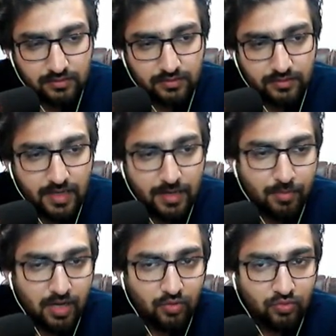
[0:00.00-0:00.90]
the
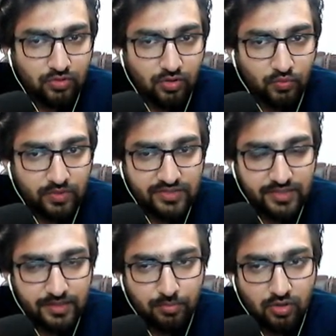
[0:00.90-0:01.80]
amount on which he
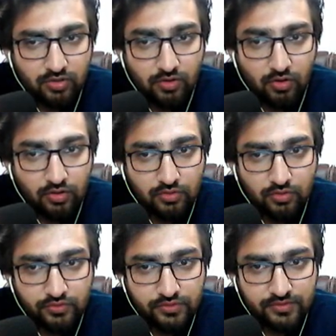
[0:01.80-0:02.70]
bought all
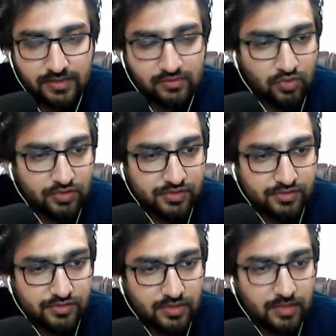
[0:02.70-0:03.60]
those 6
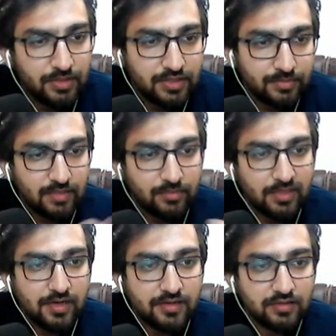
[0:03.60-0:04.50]
watches and multiply by
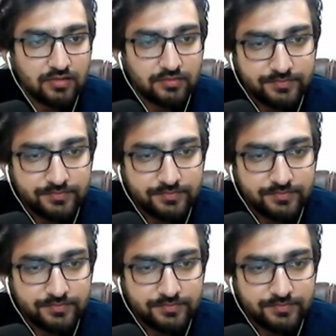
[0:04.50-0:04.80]
100.